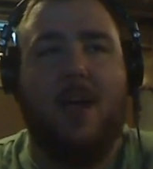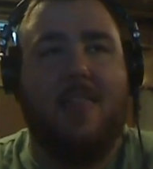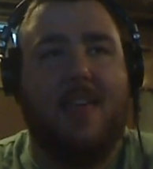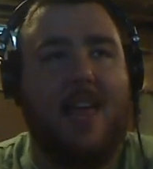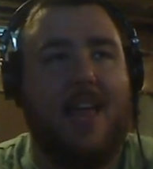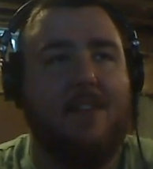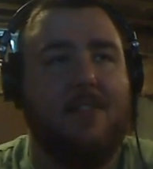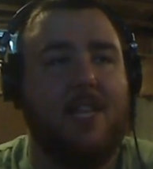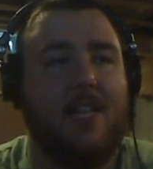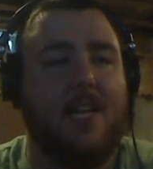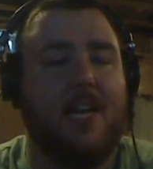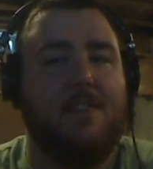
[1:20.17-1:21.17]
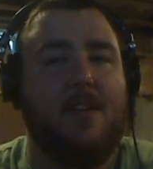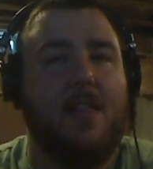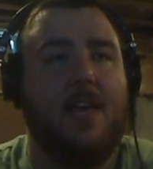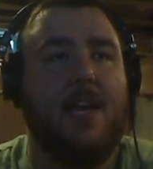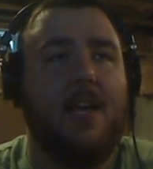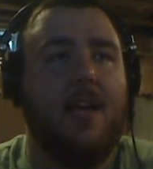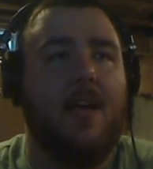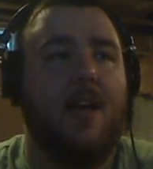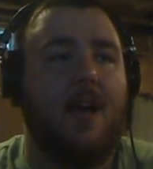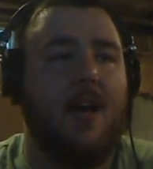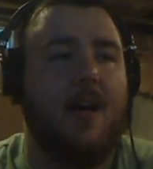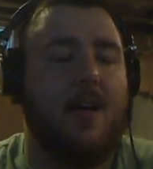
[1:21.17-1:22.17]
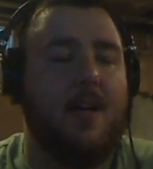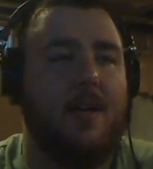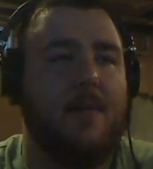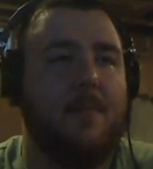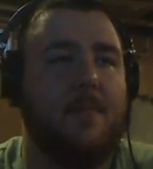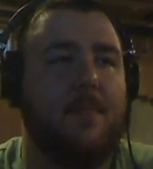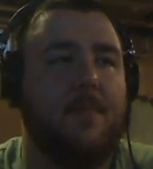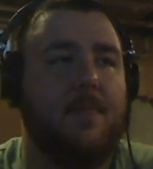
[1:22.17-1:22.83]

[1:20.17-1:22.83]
that heavily. Like I feel like home